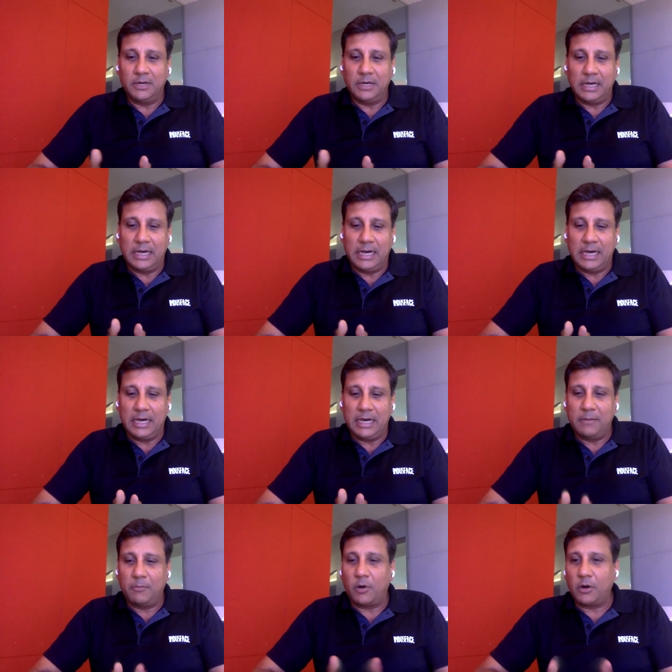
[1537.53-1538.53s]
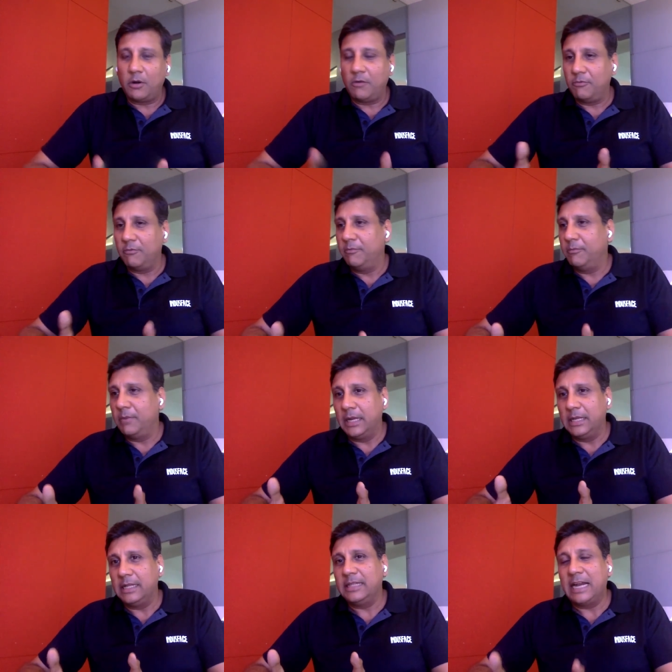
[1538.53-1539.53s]
our model,
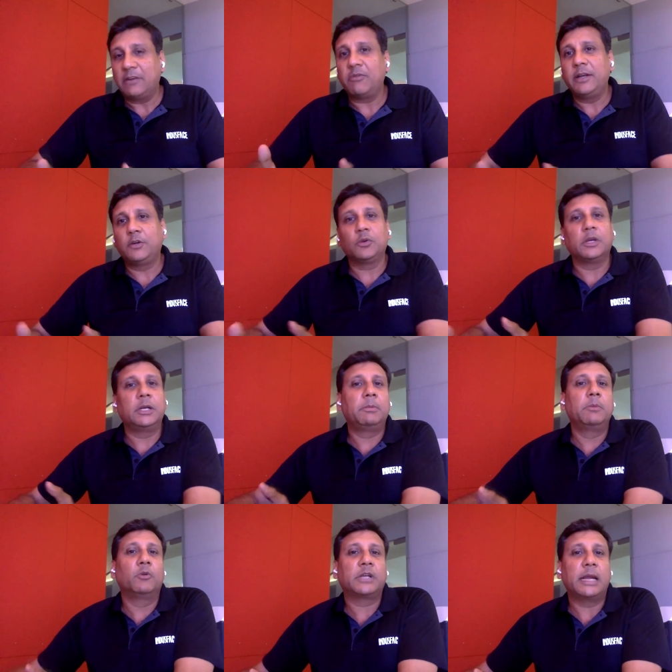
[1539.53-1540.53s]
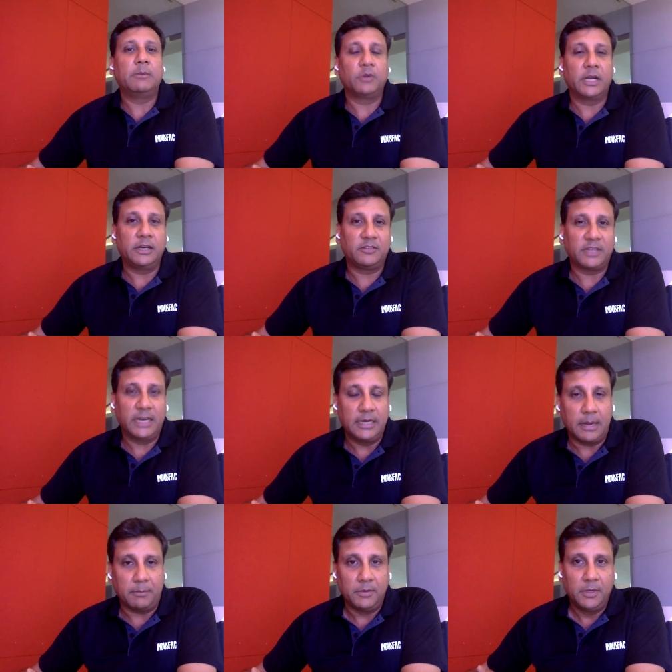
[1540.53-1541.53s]
that's why it took a little more time to get it
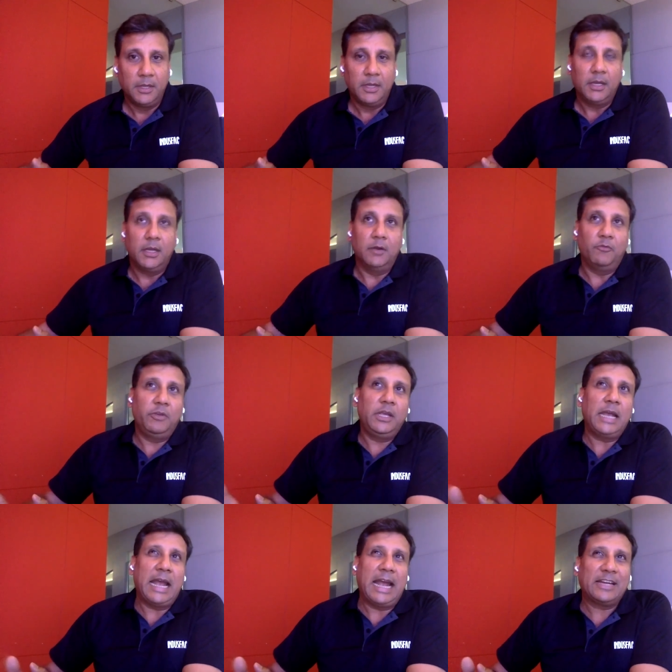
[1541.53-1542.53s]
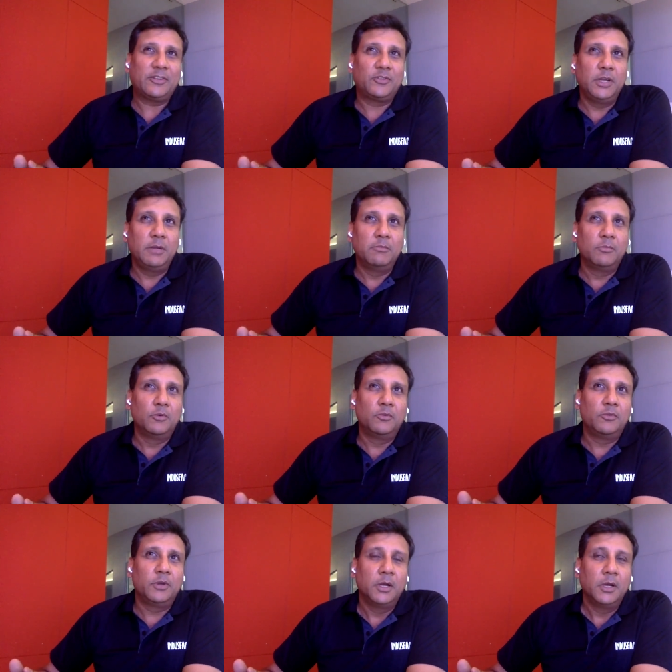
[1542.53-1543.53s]
scaled up. We actually
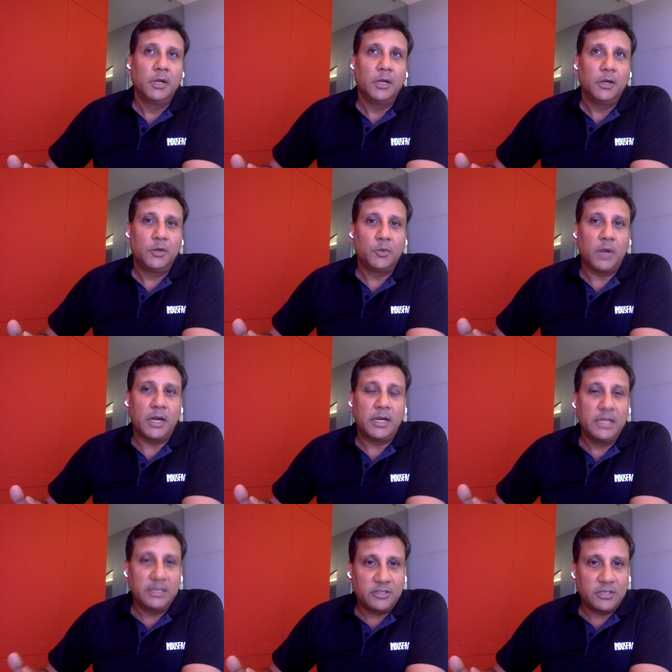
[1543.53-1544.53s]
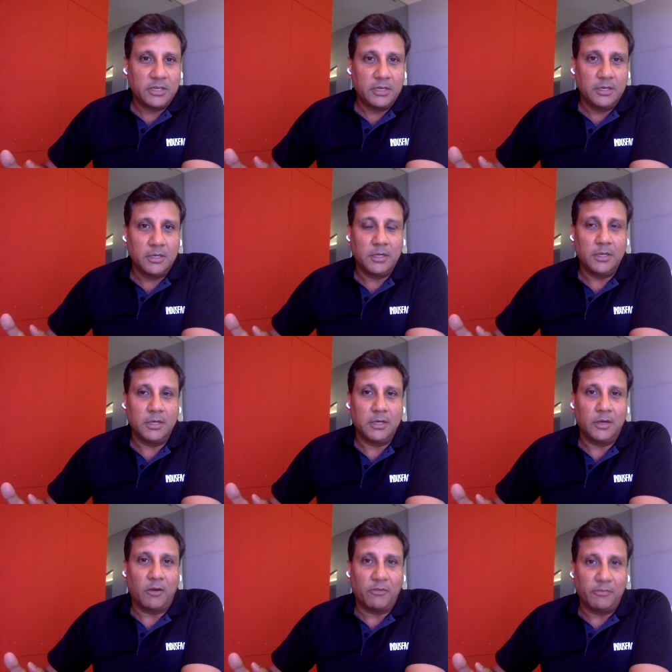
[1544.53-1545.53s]
moved to our digital
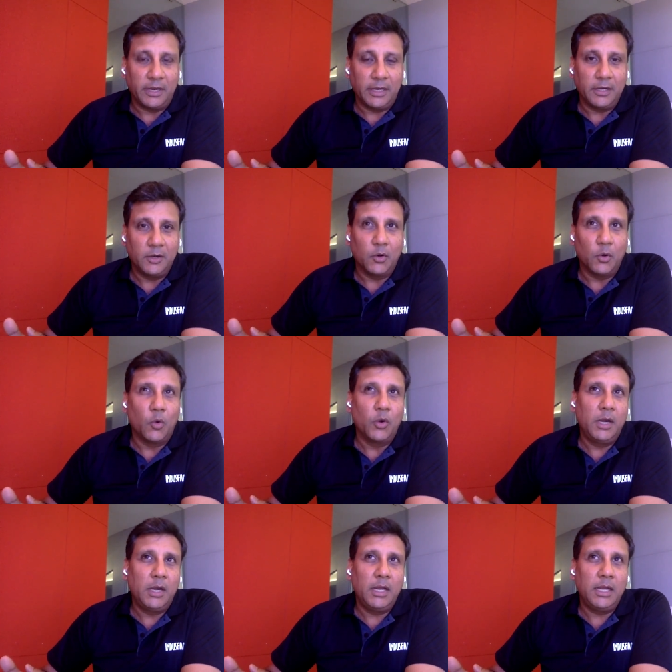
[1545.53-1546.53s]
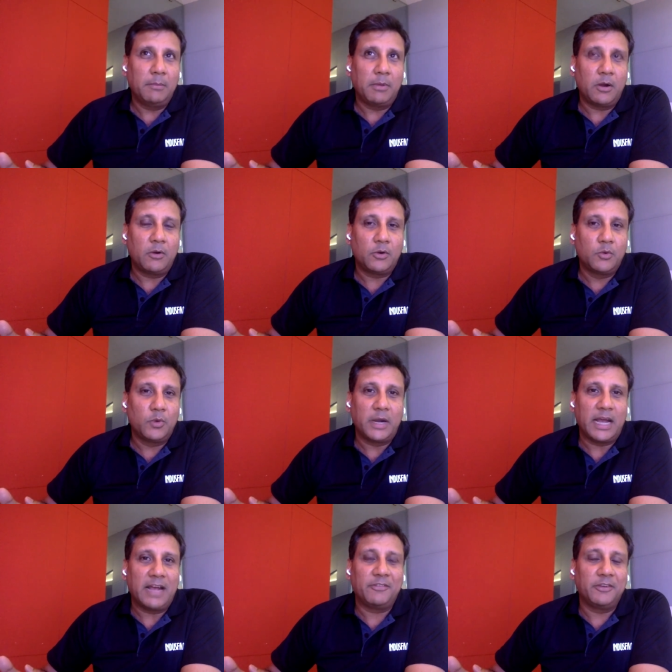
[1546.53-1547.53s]
offering only about
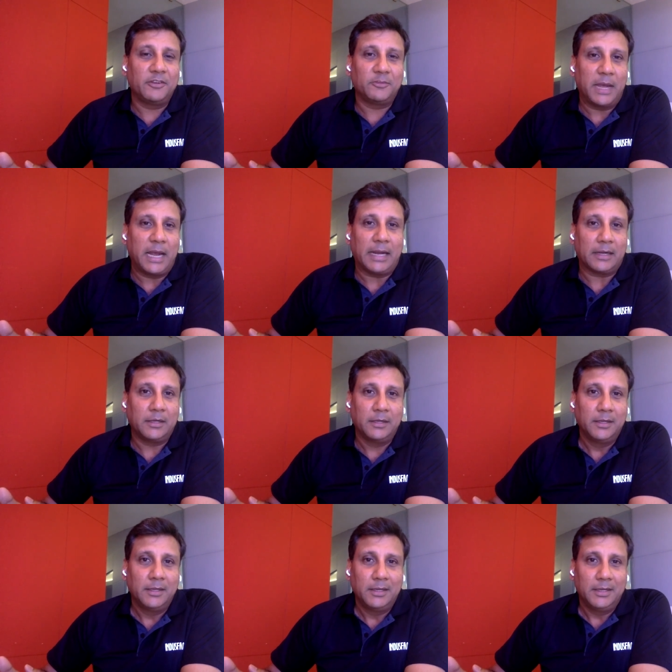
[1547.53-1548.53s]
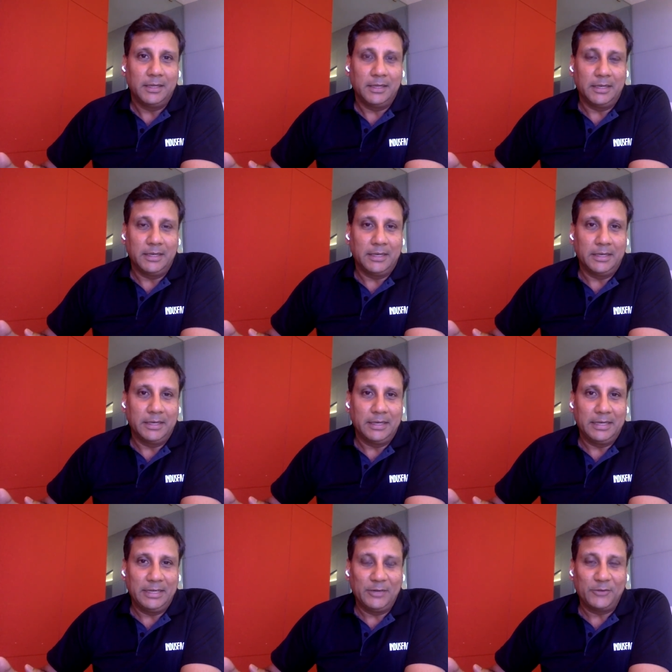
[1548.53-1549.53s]
2.5 years back.
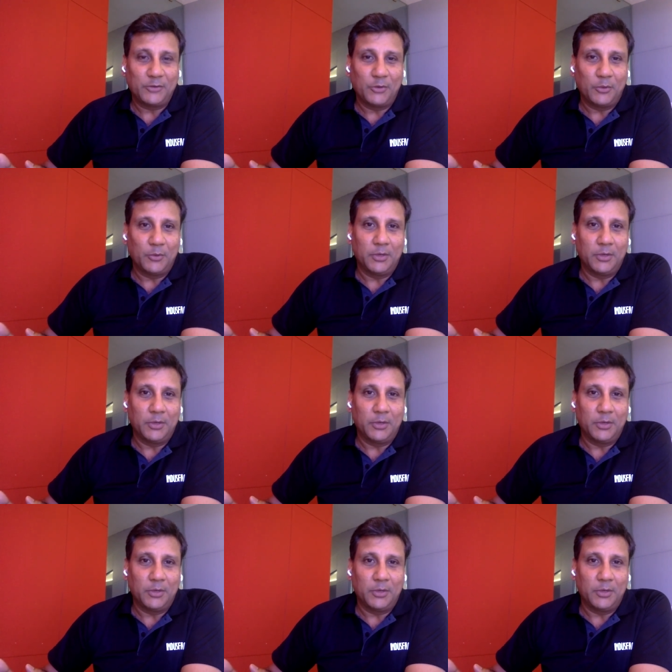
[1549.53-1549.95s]
We